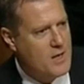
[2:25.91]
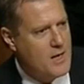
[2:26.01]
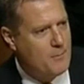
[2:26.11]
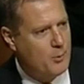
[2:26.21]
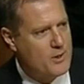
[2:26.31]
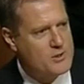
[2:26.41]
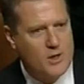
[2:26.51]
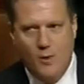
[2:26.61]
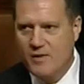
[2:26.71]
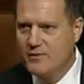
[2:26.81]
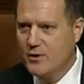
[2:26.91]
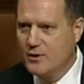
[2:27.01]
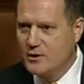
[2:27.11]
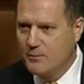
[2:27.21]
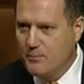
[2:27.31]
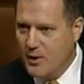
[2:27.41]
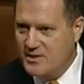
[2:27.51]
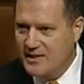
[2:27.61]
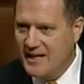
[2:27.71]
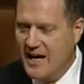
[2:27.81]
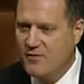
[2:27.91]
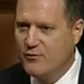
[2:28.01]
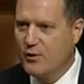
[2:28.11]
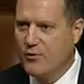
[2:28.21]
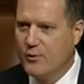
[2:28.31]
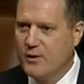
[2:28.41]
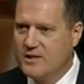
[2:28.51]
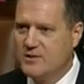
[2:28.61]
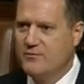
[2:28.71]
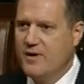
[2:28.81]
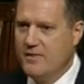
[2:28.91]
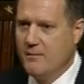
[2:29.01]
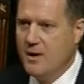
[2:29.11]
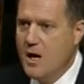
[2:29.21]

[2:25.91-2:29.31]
employees go, even though that the president had full authority to fund them?